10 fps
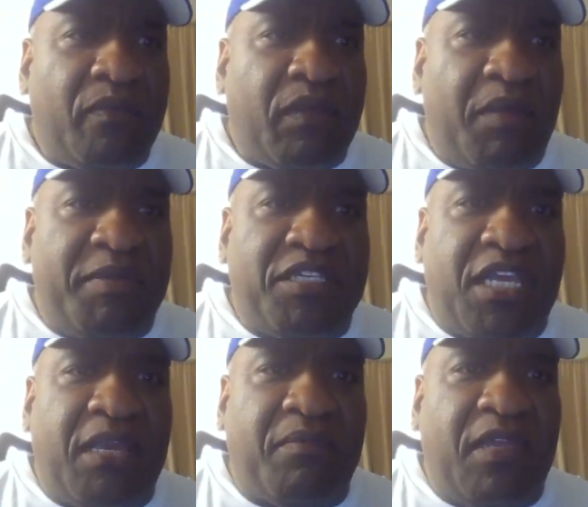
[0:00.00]
Let me
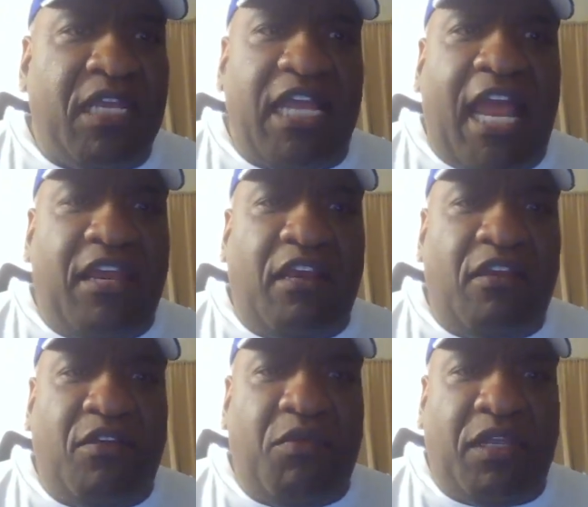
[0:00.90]
see, and it had
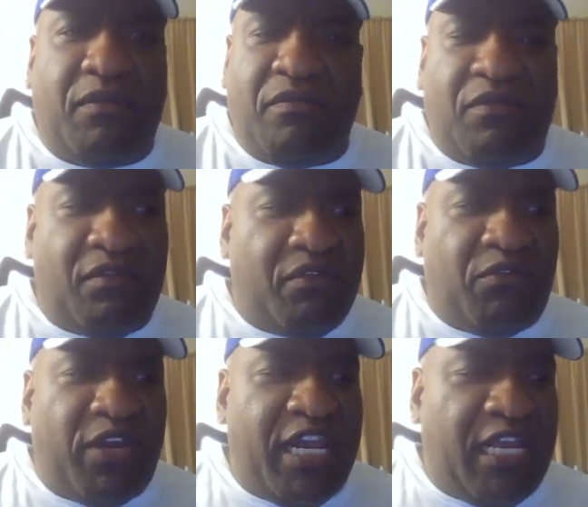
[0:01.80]
nothing to do with
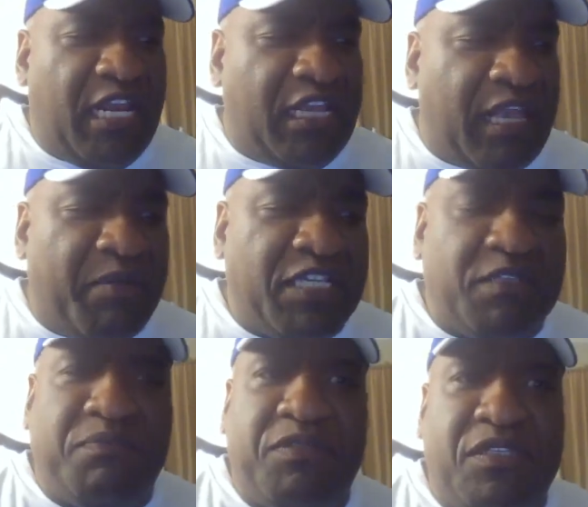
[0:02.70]
greed or anything. But
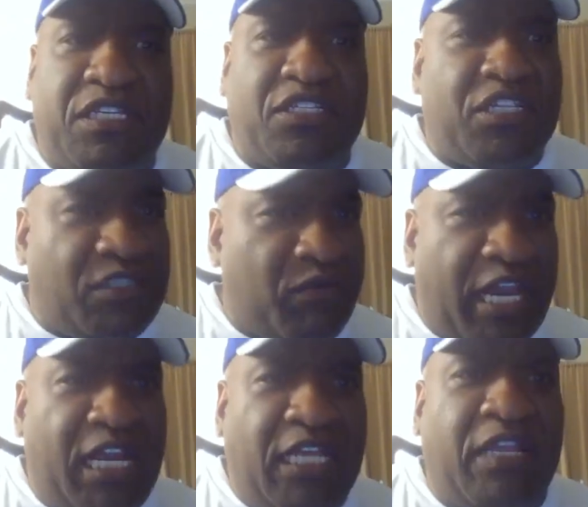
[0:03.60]
this is just the
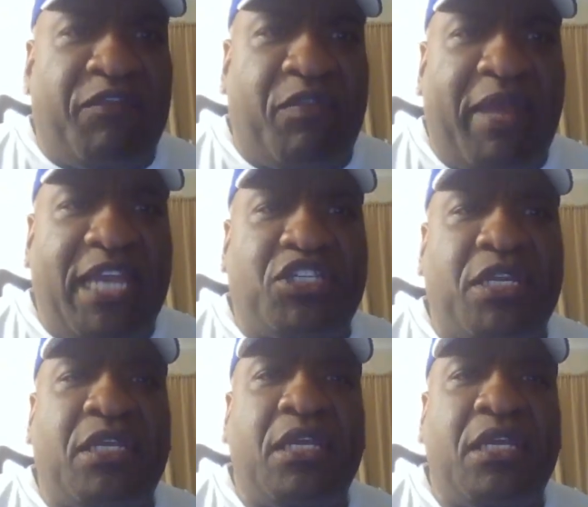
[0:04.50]
way it is, information,